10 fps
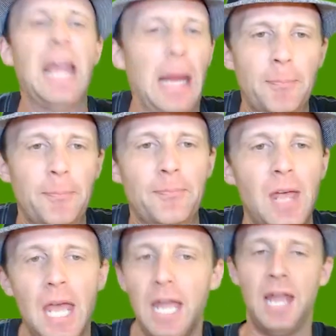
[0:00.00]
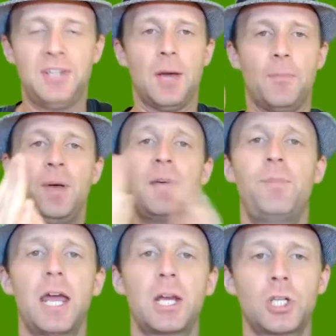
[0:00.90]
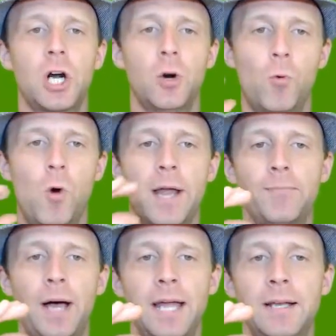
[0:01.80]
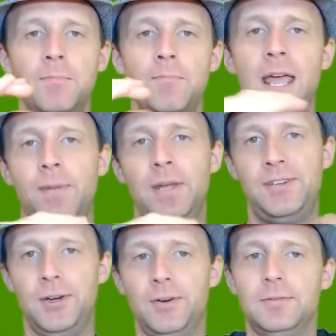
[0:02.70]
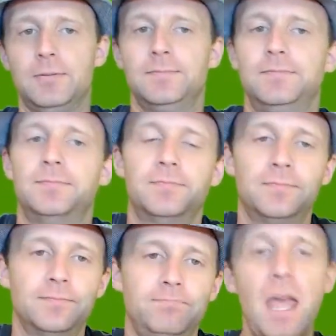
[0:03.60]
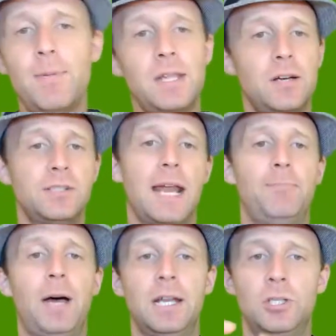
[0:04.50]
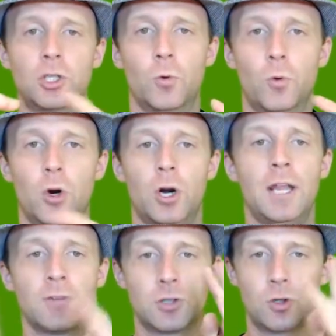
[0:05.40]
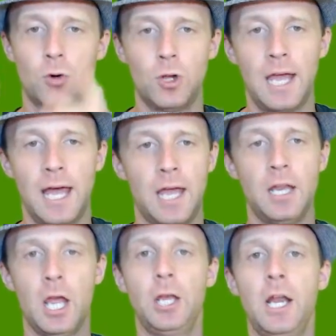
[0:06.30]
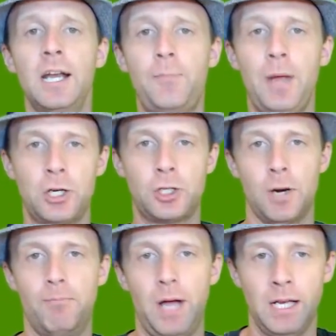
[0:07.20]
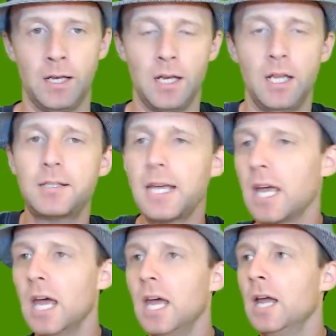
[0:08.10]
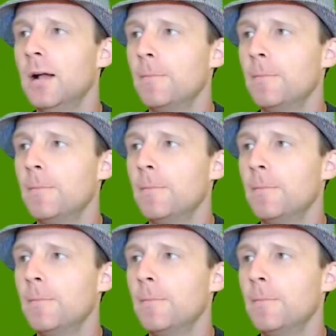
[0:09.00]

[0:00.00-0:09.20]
same. It's a big picture, one button, maybe two. Maybe there's not a button, it's just a word. You have to scroll down, another picture button. It's like,